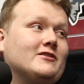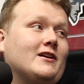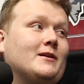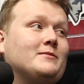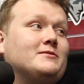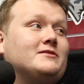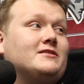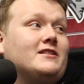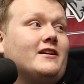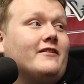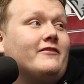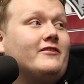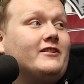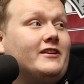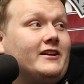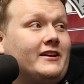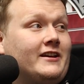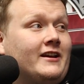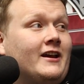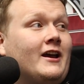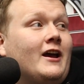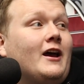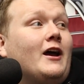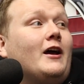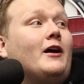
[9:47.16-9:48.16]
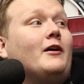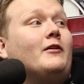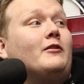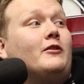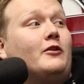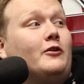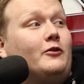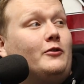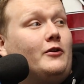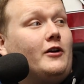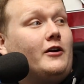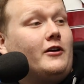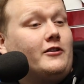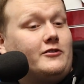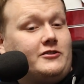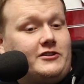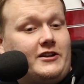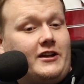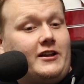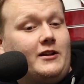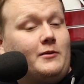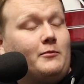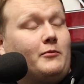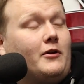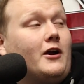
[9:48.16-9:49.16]
dropped 70. Or
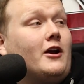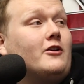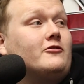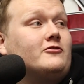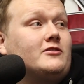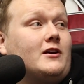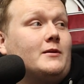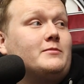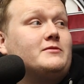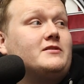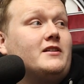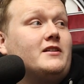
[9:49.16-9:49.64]
Jaylen Brown dropped